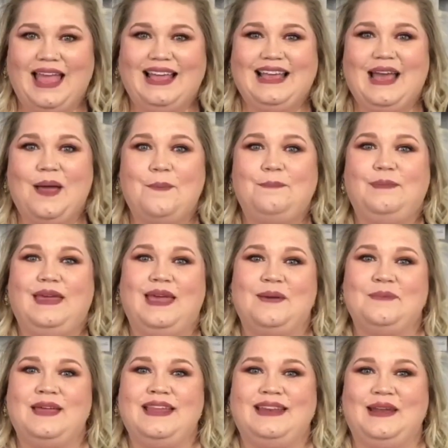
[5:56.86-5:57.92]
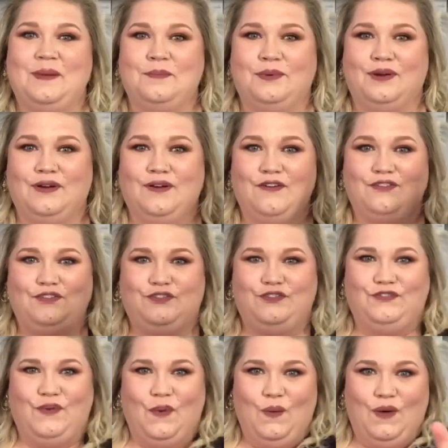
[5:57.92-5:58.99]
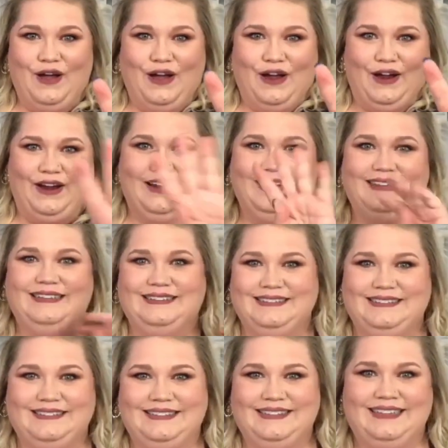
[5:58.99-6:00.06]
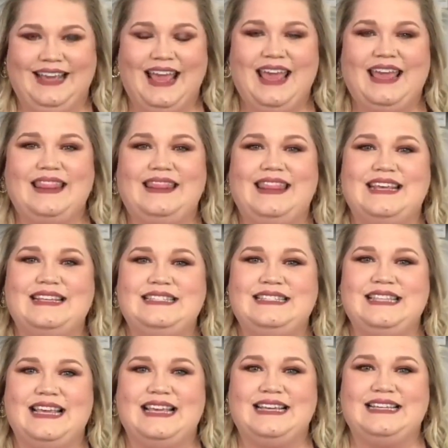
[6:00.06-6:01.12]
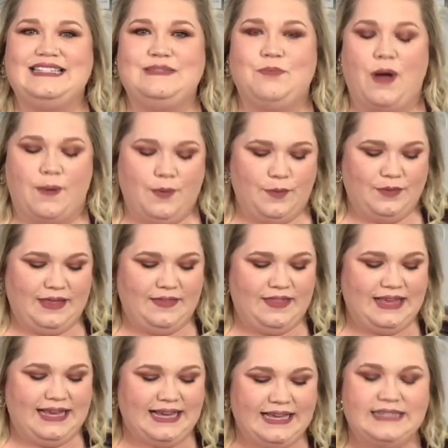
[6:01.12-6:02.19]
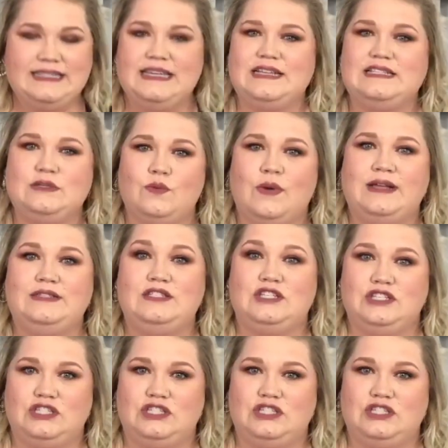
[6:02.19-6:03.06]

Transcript: Commandment number 4. This is probably the easiest one to